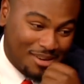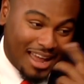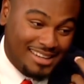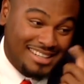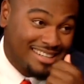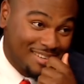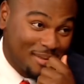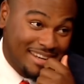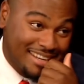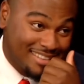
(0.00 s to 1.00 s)
but I didn't
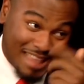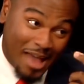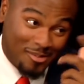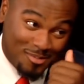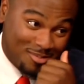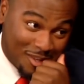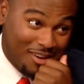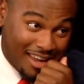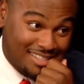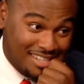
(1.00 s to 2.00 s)
mean it in that
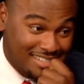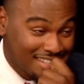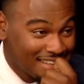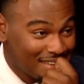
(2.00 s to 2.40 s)
your context.